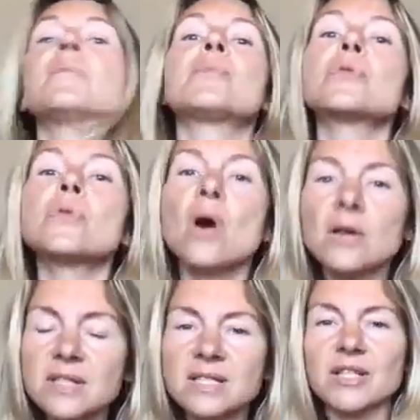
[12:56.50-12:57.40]

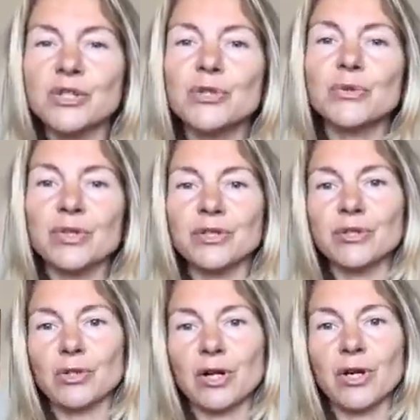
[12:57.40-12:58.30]
process to
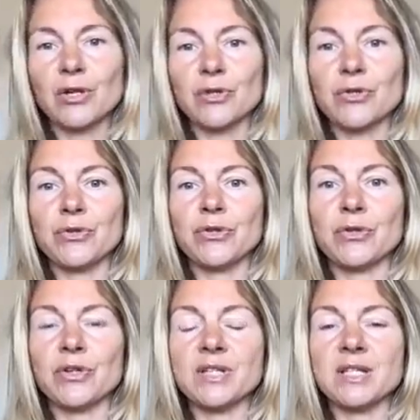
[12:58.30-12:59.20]
return to
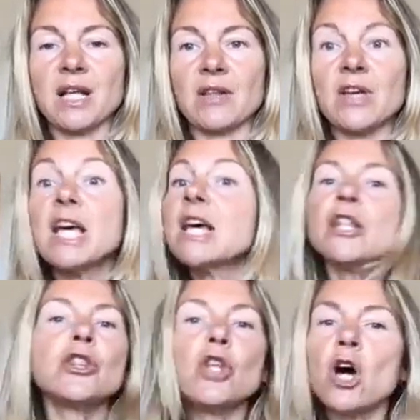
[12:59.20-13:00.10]
yourself.
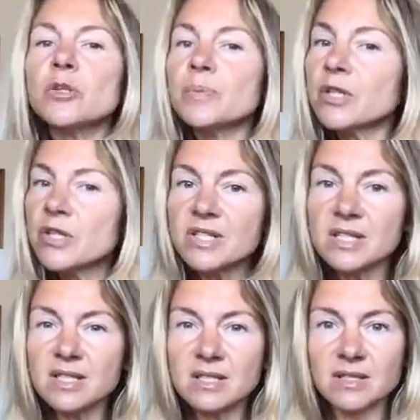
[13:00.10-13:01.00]
Not because
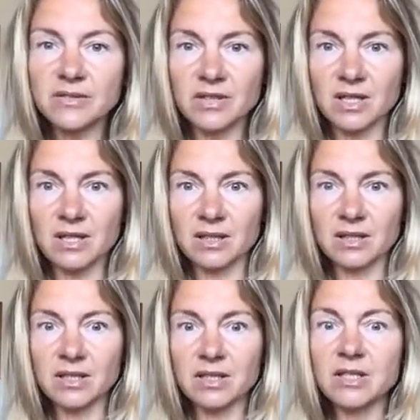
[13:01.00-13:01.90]
it's difficult.
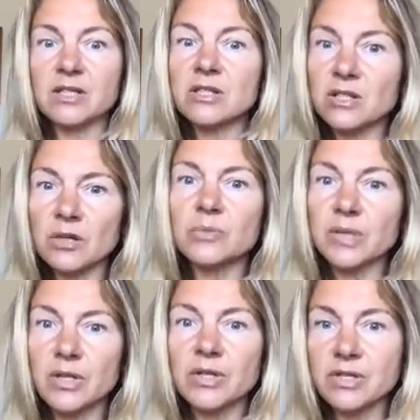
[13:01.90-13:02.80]
It's not
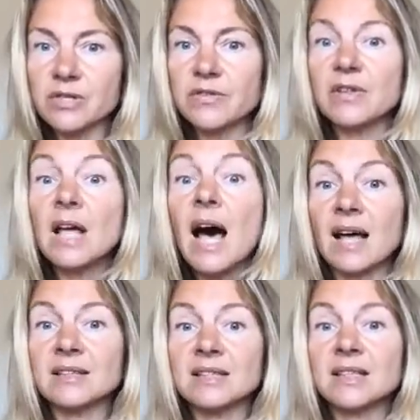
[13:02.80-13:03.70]
because of
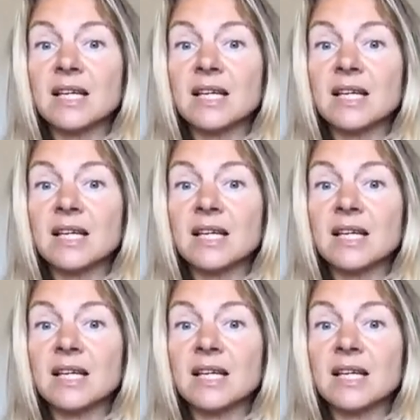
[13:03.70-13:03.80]
that.